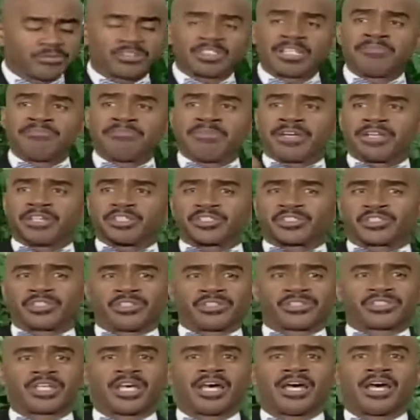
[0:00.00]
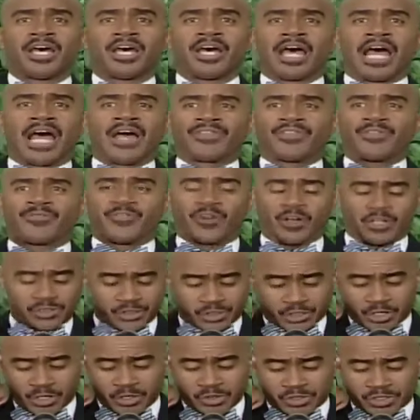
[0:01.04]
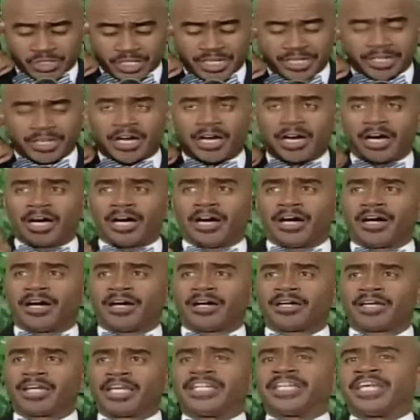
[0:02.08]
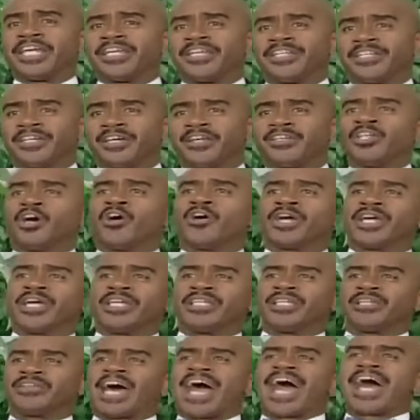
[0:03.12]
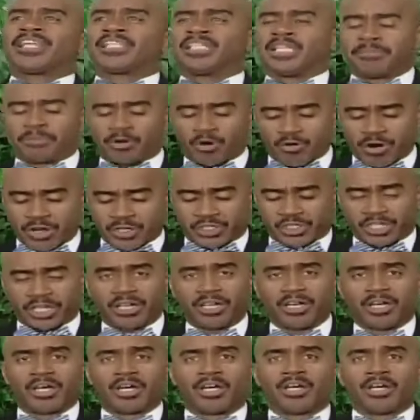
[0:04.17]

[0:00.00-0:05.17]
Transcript: the ministers at First Church in uh, in India, no, in an island of Mauritius,